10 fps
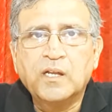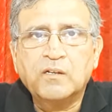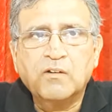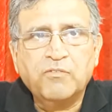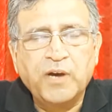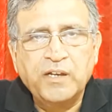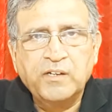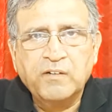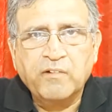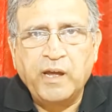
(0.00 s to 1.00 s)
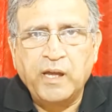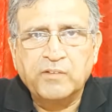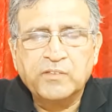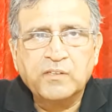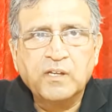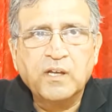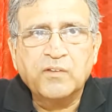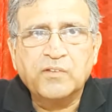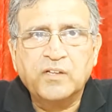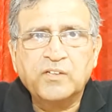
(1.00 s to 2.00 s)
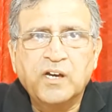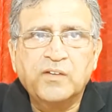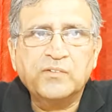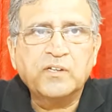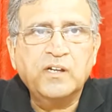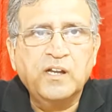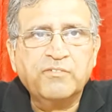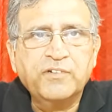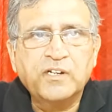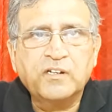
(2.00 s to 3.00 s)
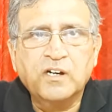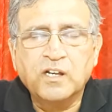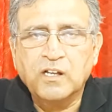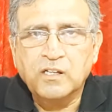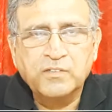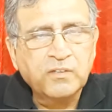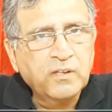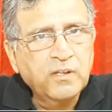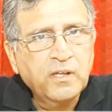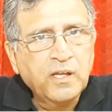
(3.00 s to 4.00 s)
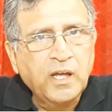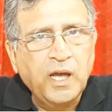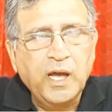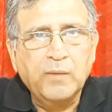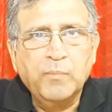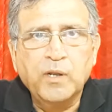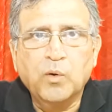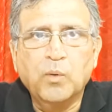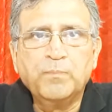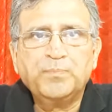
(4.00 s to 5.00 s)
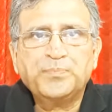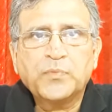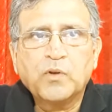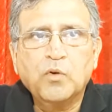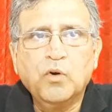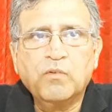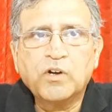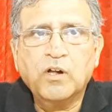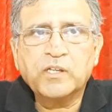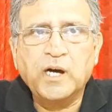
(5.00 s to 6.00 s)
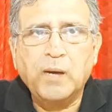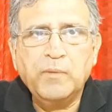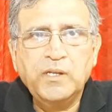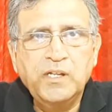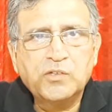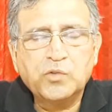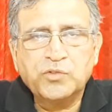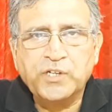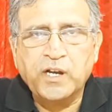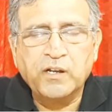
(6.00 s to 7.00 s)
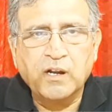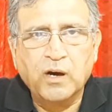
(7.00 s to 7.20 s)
in fighting ranks such as lieutenant colonels and below. Overall, the army needs to shed